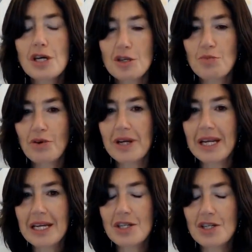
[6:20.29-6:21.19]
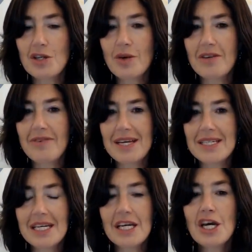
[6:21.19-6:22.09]
to put into
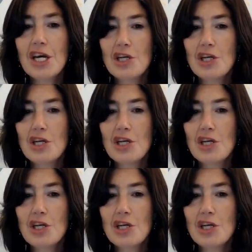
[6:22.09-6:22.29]
investing,